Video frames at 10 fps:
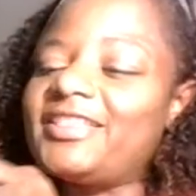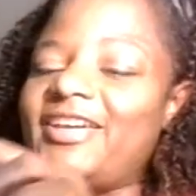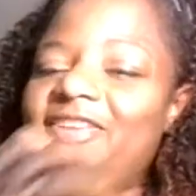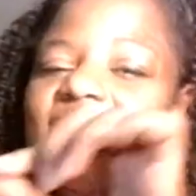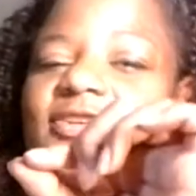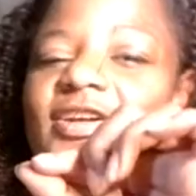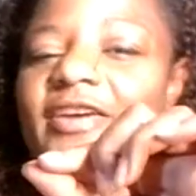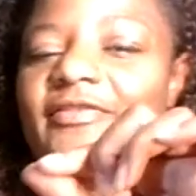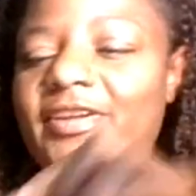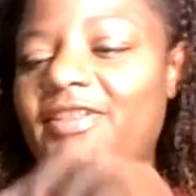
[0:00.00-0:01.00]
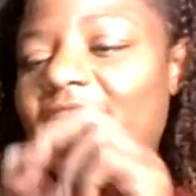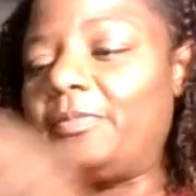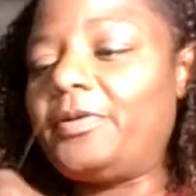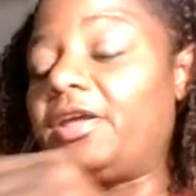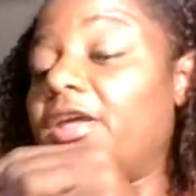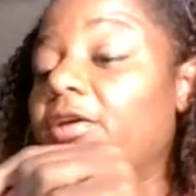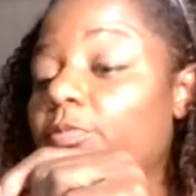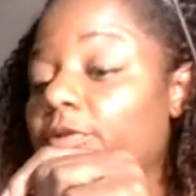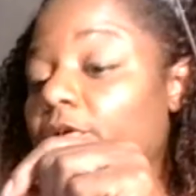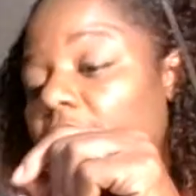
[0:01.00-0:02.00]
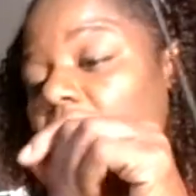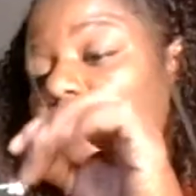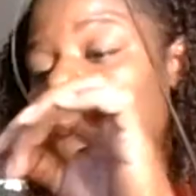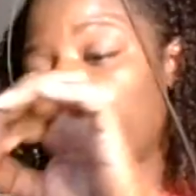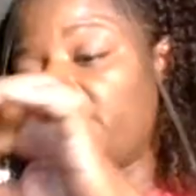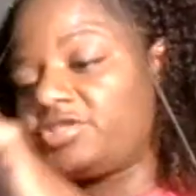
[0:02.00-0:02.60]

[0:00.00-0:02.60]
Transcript: that little knot right there, but it will be okay. You get the